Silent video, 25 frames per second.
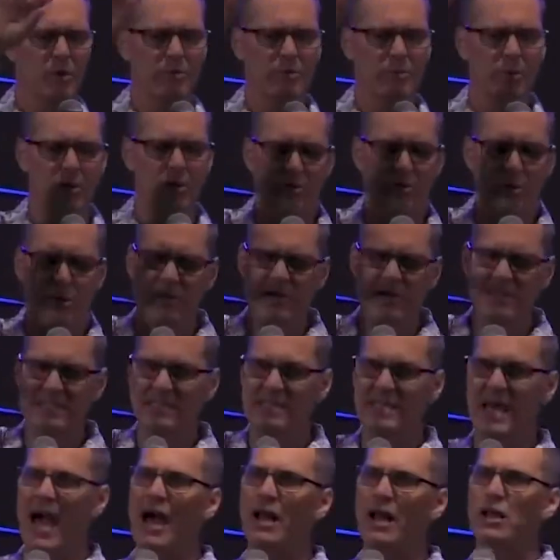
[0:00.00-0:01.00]
boom, boom. He said,
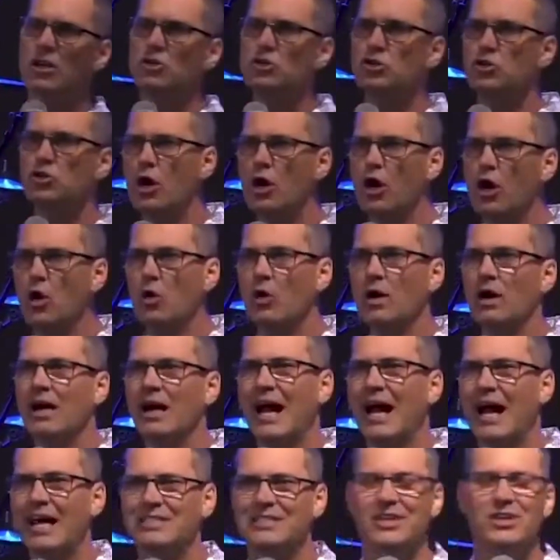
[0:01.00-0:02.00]
how did you know?
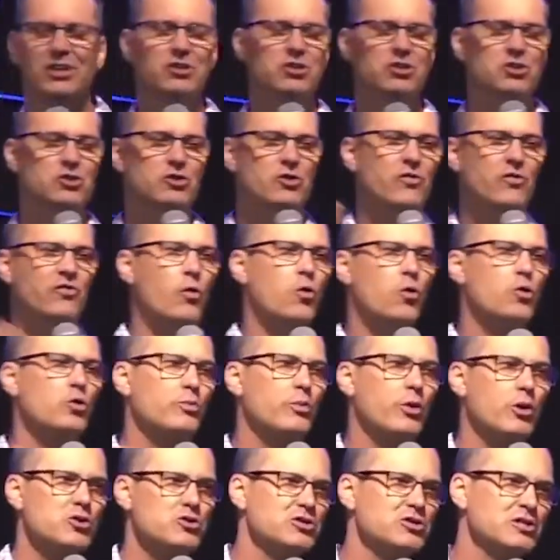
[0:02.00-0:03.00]
I said, because you're the fourth
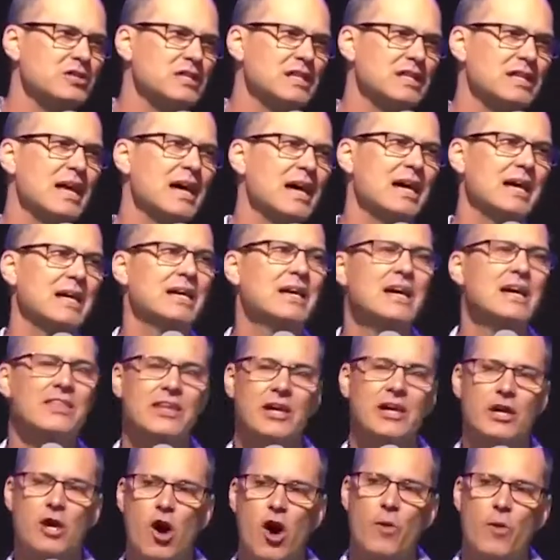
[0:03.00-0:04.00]
person today that
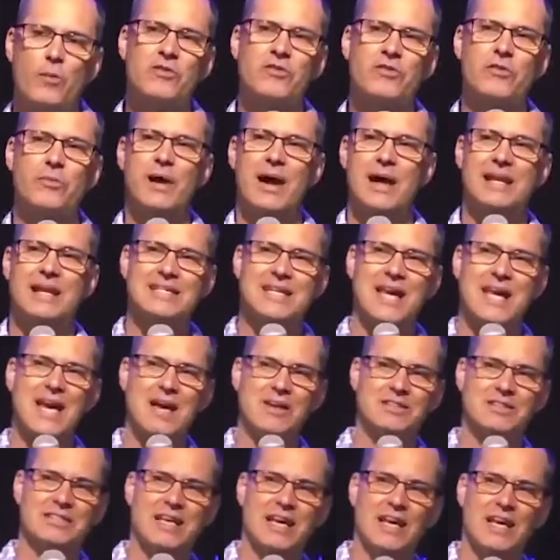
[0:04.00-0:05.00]
called me from out of town
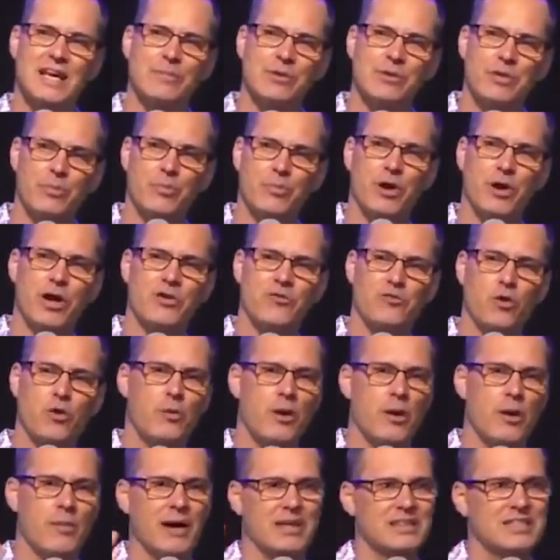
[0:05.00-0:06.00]
telling me to pray for them
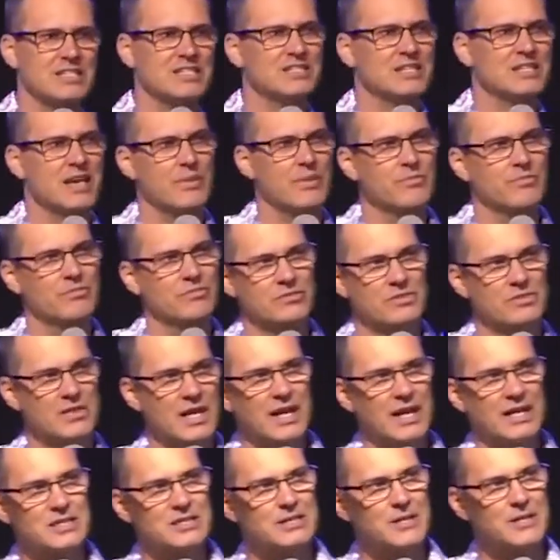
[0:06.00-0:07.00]
about these same
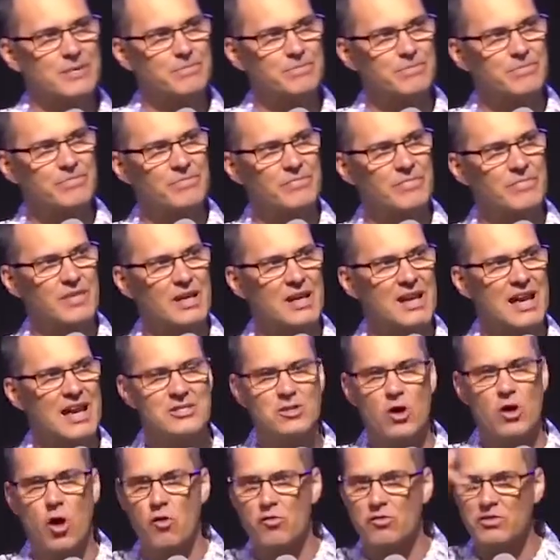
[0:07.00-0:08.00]
things. It's
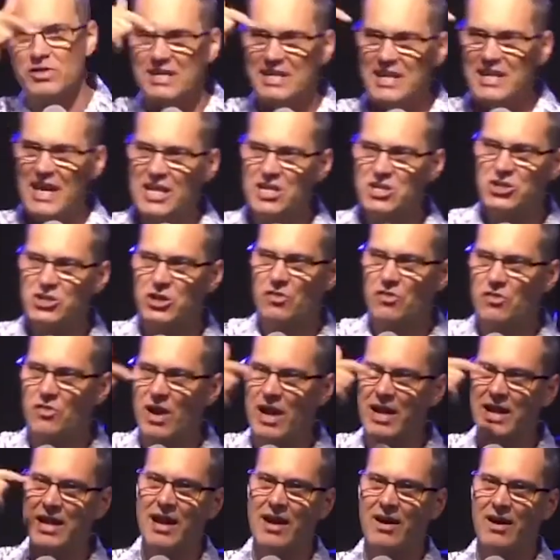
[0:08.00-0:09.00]
over the nation right
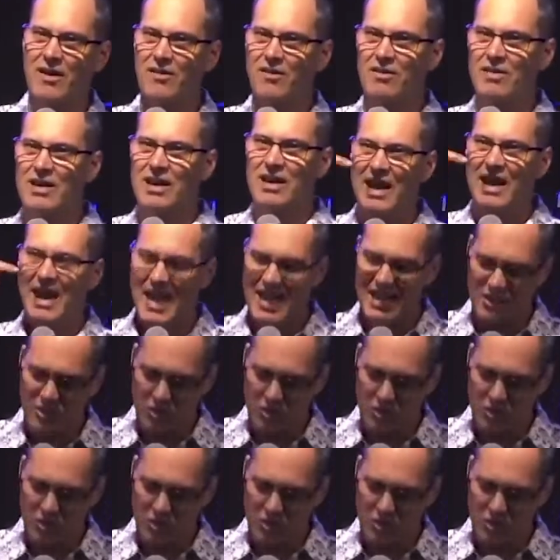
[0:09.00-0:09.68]
now, and it's